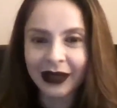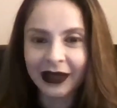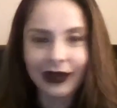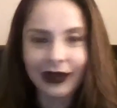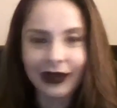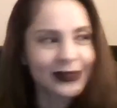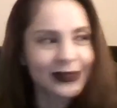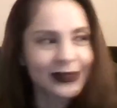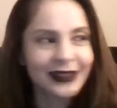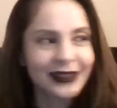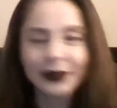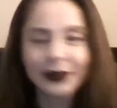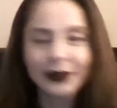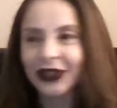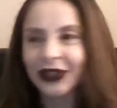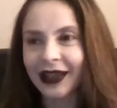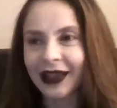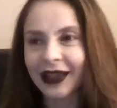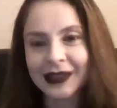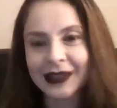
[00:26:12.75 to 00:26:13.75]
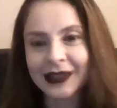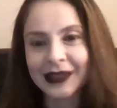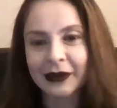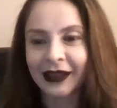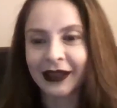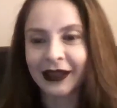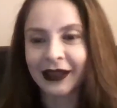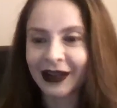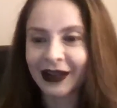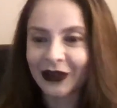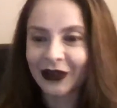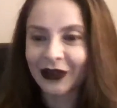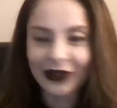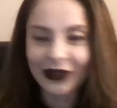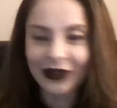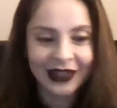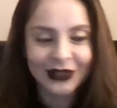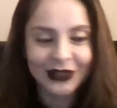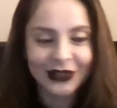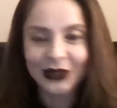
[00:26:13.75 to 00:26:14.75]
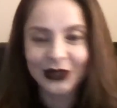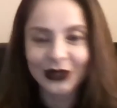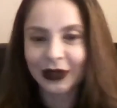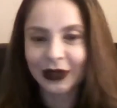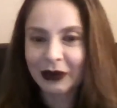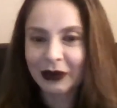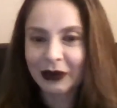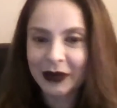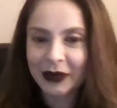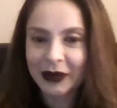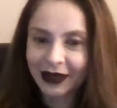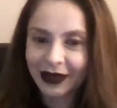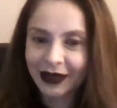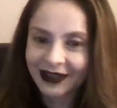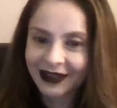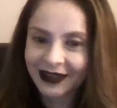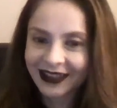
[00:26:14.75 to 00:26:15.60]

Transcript: I was like, someone's going to ask something that I don't know the answer to at the moment.